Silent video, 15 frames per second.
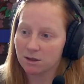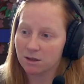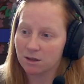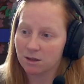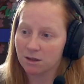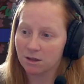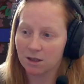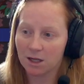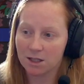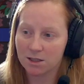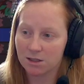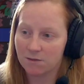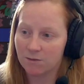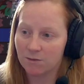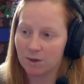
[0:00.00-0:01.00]
It hasn't
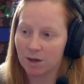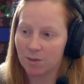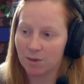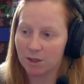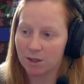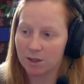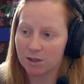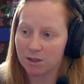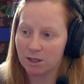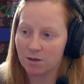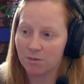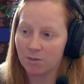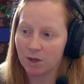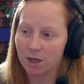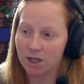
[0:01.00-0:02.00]
even populated yet,
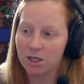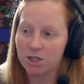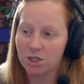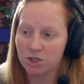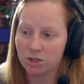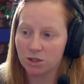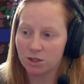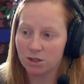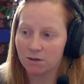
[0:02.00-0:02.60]
but it should.